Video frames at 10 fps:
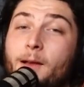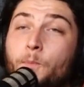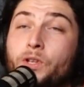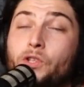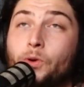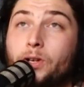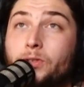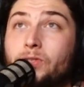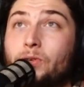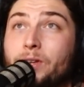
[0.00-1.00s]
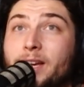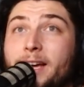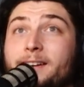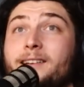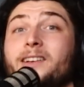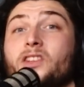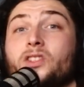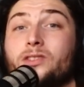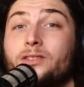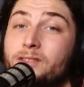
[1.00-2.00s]
But you also get
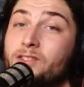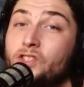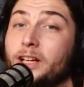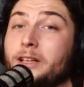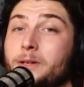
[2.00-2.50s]
certain jelly